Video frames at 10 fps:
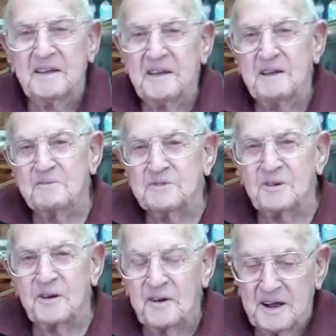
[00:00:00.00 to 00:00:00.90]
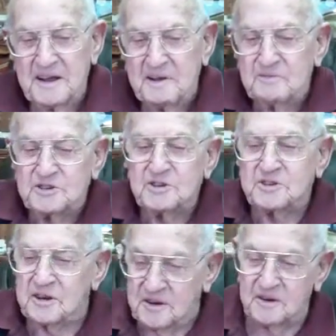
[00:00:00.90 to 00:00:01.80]
He was all right. He was
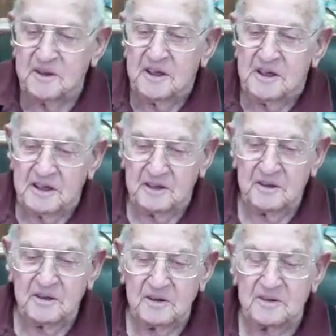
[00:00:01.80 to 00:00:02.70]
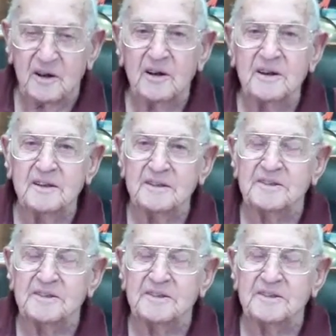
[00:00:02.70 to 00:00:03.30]
just a little dog, a little